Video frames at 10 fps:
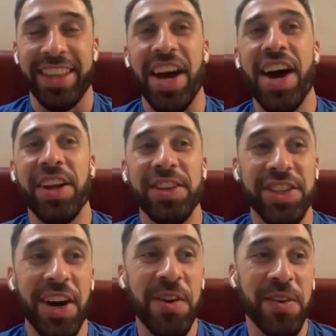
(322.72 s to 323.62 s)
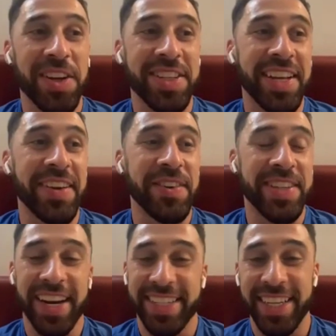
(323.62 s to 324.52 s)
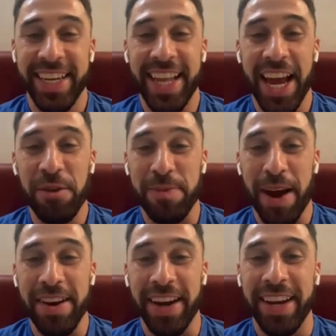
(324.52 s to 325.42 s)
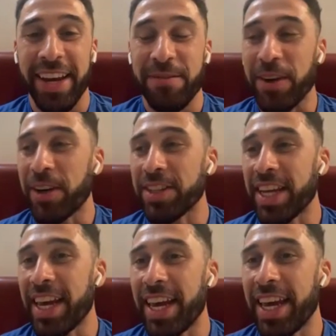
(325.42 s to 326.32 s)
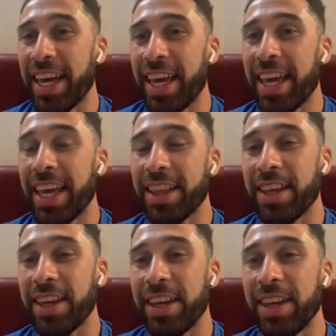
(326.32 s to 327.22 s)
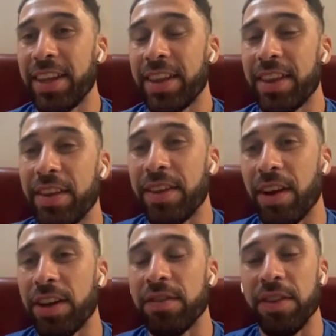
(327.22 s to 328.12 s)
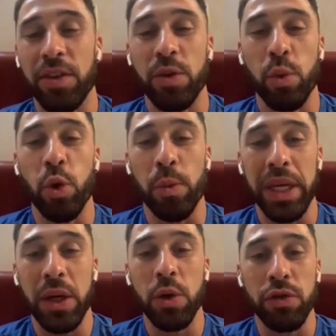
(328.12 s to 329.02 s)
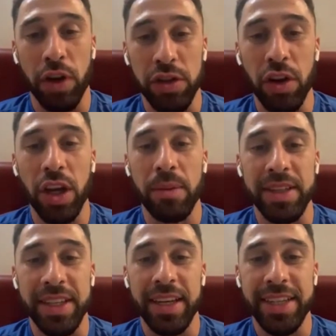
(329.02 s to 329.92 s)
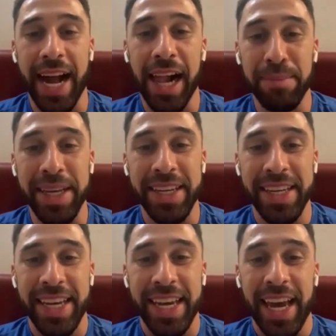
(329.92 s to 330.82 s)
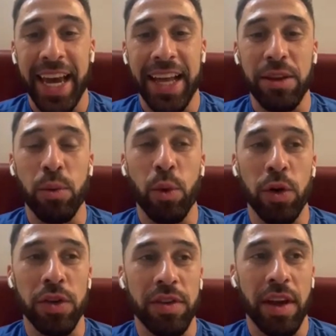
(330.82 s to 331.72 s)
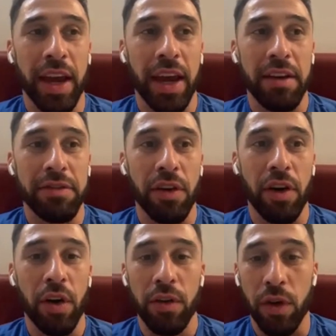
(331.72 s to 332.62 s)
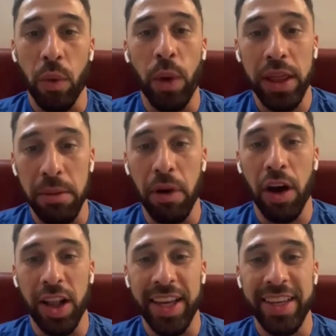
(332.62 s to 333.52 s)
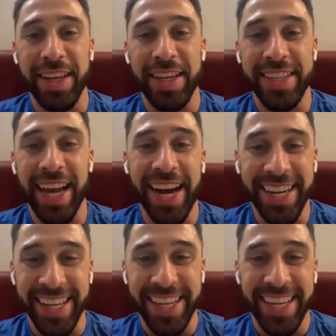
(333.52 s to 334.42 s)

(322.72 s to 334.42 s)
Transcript: No, no. Do you know what it was? It was actually a language barrier because the kind of the word we use for time is calm, and the word for win the ball is Ghana.